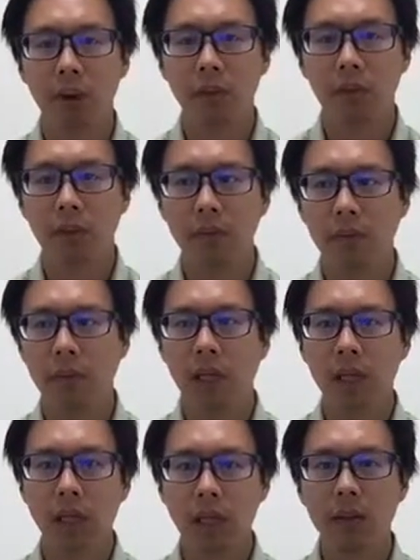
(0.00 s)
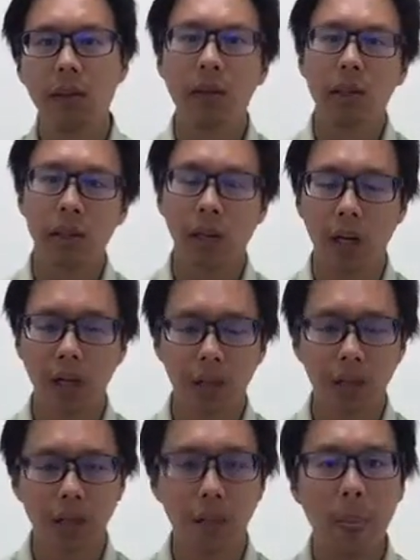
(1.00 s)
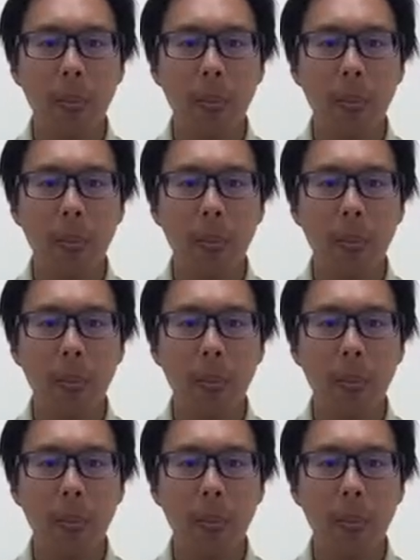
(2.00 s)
very fatigued, very tired